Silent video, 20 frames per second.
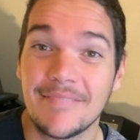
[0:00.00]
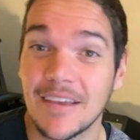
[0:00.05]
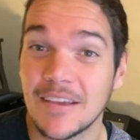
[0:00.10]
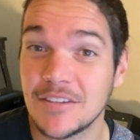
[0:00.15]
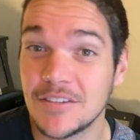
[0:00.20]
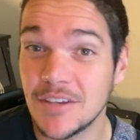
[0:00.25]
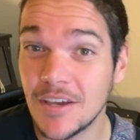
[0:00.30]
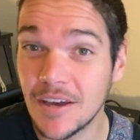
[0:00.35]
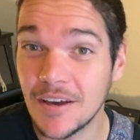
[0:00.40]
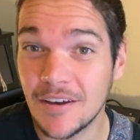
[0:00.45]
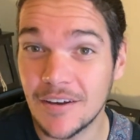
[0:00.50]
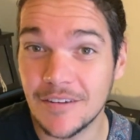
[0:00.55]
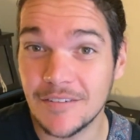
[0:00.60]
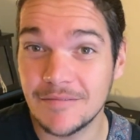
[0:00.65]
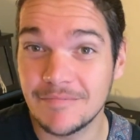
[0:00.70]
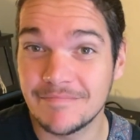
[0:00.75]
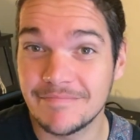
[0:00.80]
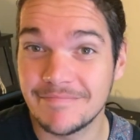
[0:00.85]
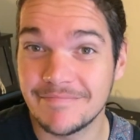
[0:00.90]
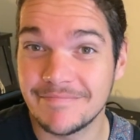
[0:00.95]

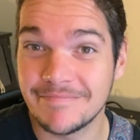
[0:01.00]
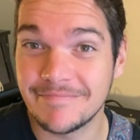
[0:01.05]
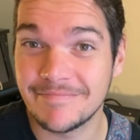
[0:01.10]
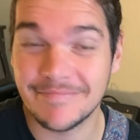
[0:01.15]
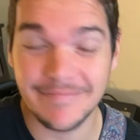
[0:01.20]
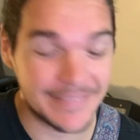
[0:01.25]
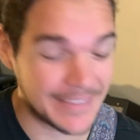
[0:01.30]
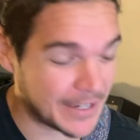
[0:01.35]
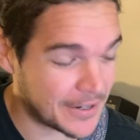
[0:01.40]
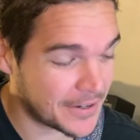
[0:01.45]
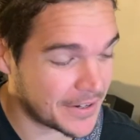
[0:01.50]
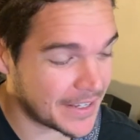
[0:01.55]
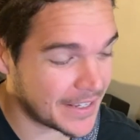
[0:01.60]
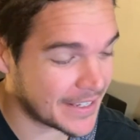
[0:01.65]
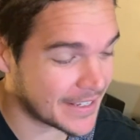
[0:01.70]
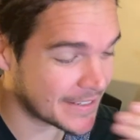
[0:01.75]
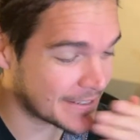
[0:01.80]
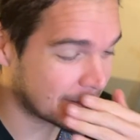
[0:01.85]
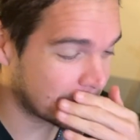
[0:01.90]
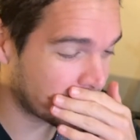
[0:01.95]
So, there it
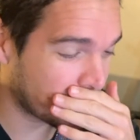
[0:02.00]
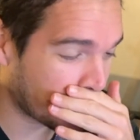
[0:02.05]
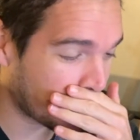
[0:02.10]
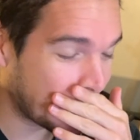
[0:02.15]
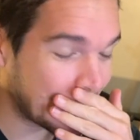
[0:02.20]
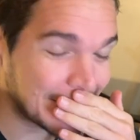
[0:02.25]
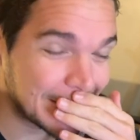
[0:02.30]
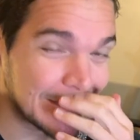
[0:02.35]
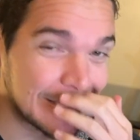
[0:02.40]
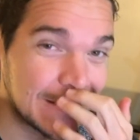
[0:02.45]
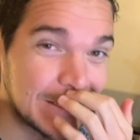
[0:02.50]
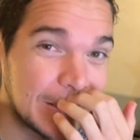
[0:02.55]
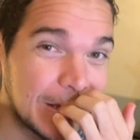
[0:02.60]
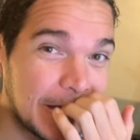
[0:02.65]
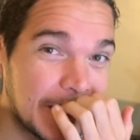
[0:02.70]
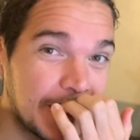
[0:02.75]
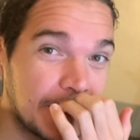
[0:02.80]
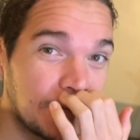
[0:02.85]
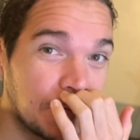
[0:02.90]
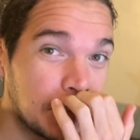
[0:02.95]
is. That's the
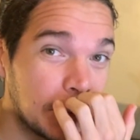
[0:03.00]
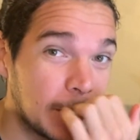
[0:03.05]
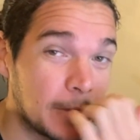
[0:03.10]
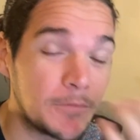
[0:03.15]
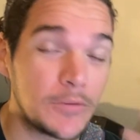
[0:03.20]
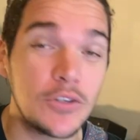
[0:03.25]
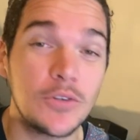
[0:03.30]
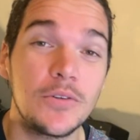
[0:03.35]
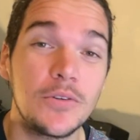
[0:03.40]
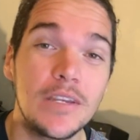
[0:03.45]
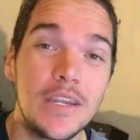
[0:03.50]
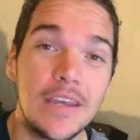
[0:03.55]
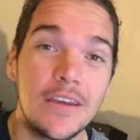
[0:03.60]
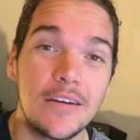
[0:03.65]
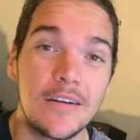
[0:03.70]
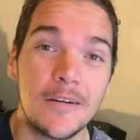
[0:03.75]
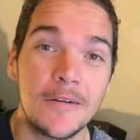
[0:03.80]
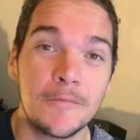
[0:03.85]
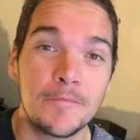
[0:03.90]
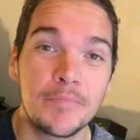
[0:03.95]
song. What I'm doing
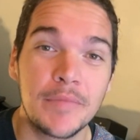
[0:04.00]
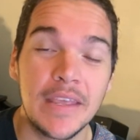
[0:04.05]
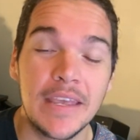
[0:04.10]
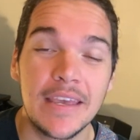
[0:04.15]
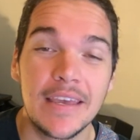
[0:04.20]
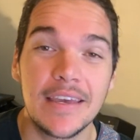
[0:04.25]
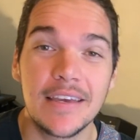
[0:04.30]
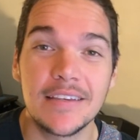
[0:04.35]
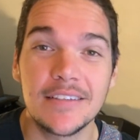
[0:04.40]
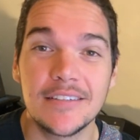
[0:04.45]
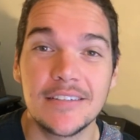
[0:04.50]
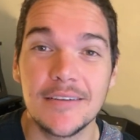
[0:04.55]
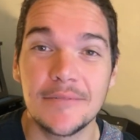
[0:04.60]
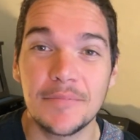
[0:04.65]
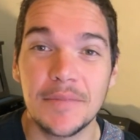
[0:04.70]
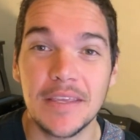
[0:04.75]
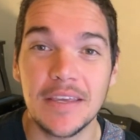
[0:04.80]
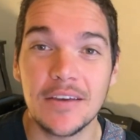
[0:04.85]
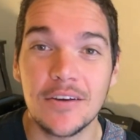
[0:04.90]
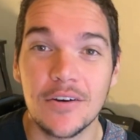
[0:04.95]
here is
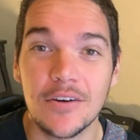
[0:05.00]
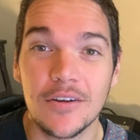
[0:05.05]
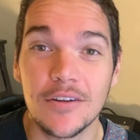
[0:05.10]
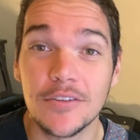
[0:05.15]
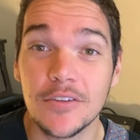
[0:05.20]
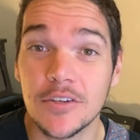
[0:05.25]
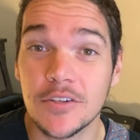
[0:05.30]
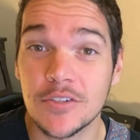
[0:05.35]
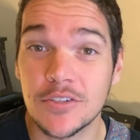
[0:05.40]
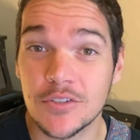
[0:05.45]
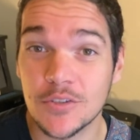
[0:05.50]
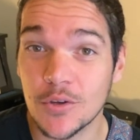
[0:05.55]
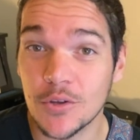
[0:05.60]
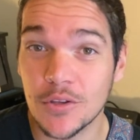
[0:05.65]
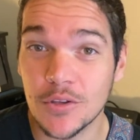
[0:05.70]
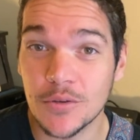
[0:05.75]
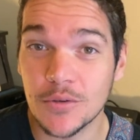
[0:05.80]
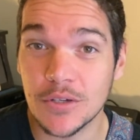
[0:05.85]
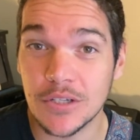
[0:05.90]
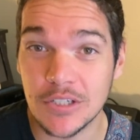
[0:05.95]
something called a
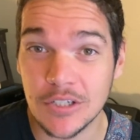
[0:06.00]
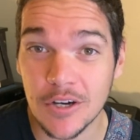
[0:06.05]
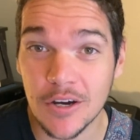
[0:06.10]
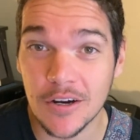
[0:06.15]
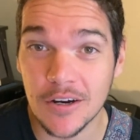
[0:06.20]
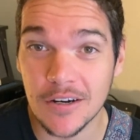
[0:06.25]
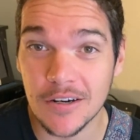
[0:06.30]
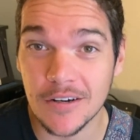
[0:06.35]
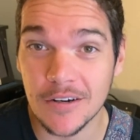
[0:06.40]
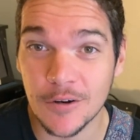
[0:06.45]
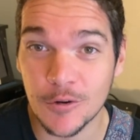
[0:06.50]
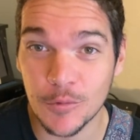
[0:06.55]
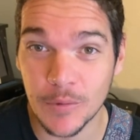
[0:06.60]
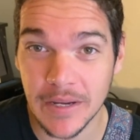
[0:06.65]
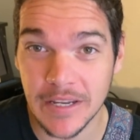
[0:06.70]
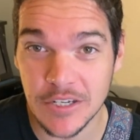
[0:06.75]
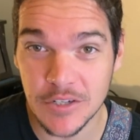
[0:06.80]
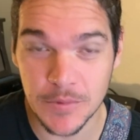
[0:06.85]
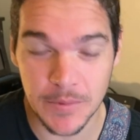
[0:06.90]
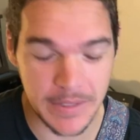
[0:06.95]
solo guitar
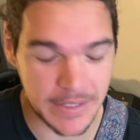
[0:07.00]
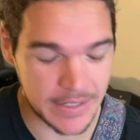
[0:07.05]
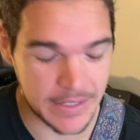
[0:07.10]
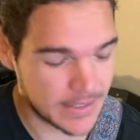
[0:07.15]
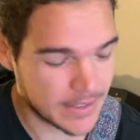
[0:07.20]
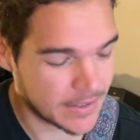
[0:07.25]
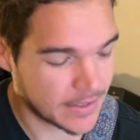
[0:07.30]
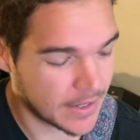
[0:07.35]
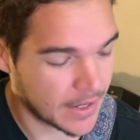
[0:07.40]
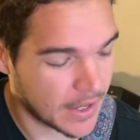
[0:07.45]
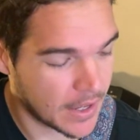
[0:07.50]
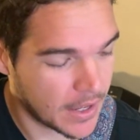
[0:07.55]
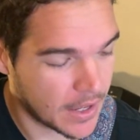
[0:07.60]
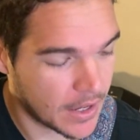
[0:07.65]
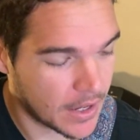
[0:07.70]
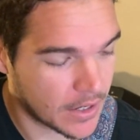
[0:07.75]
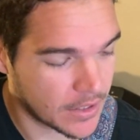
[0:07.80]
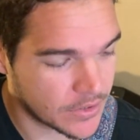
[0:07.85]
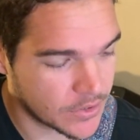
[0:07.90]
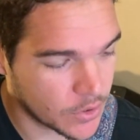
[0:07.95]
arrangement.
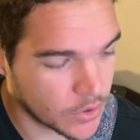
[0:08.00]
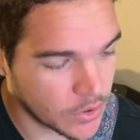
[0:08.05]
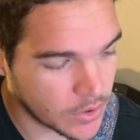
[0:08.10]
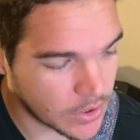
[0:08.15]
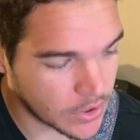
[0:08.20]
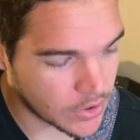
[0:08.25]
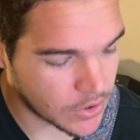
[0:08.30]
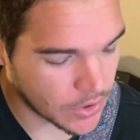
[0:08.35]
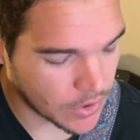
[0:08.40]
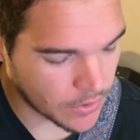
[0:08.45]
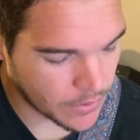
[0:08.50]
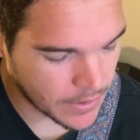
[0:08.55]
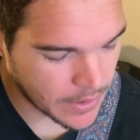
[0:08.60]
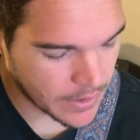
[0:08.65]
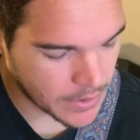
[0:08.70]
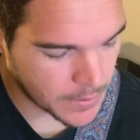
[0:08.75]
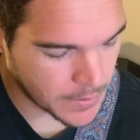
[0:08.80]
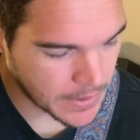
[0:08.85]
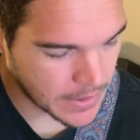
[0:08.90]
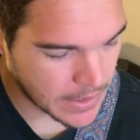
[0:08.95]
A solo guitar
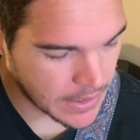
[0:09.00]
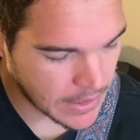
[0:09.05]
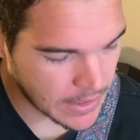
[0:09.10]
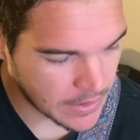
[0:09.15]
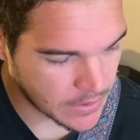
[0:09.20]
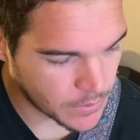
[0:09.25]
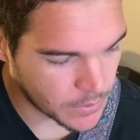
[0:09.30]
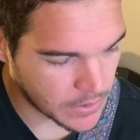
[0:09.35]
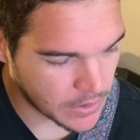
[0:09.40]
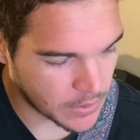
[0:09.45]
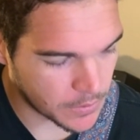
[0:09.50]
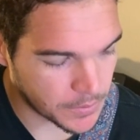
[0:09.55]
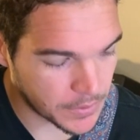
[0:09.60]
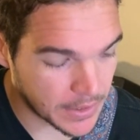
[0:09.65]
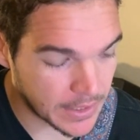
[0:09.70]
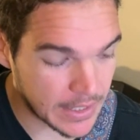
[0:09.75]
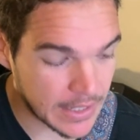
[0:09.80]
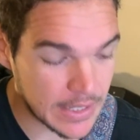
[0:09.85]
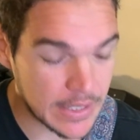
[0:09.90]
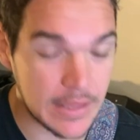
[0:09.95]
arrangement is when you're
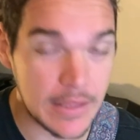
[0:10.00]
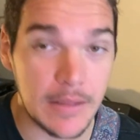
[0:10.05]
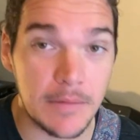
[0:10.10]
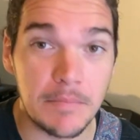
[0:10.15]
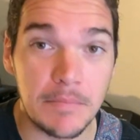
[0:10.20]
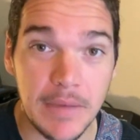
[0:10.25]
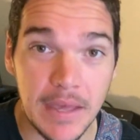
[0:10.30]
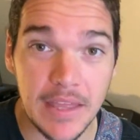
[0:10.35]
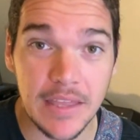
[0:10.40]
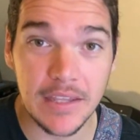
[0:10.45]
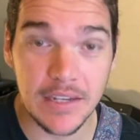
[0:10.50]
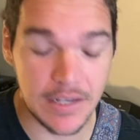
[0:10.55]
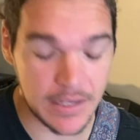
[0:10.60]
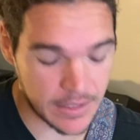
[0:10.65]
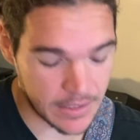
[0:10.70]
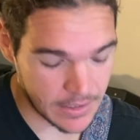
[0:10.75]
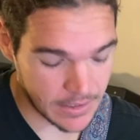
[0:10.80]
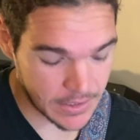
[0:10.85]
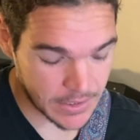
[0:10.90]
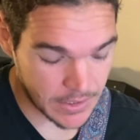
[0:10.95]
playing the melody
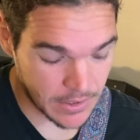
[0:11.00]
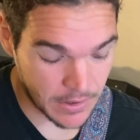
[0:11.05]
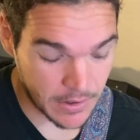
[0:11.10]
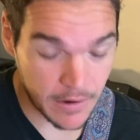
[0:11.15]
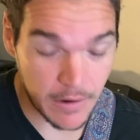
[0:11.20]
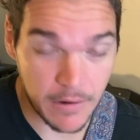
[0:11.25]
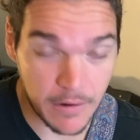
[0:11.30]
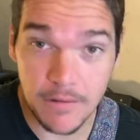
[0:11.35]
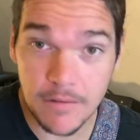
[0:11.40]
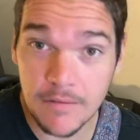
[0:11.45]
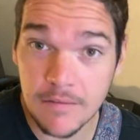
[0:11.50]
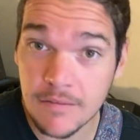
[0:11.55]
of the song.